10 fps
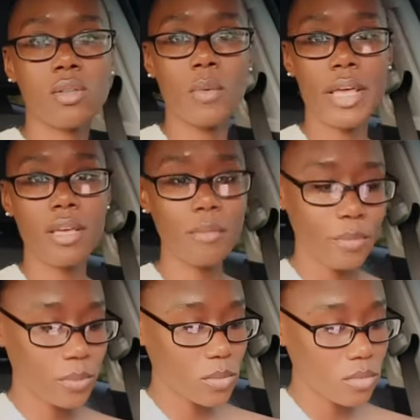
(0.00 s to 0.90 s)
away.
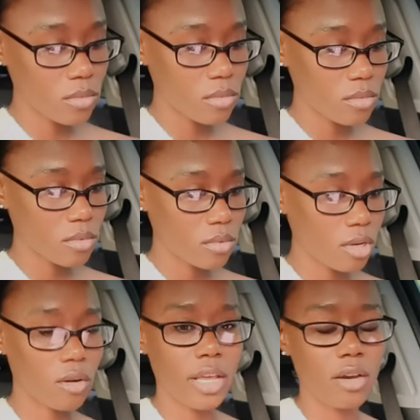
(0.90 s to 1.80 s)

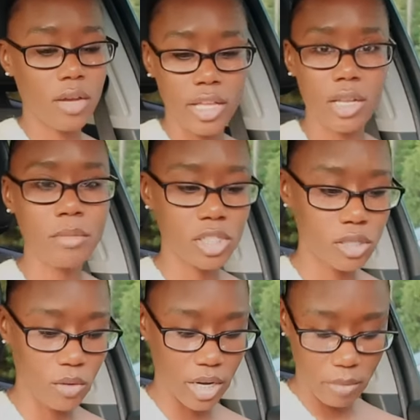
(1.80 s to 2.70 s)
Okay, let me
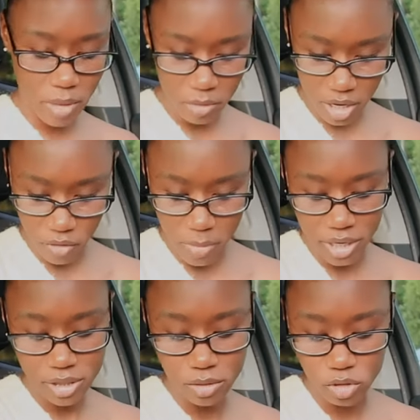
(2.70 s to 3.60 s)
just hurry up. Maybe
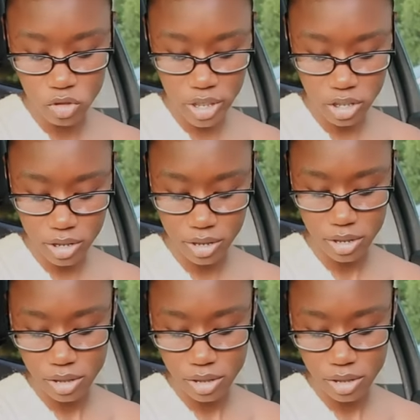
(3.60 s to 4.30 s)
everybody's still stretching.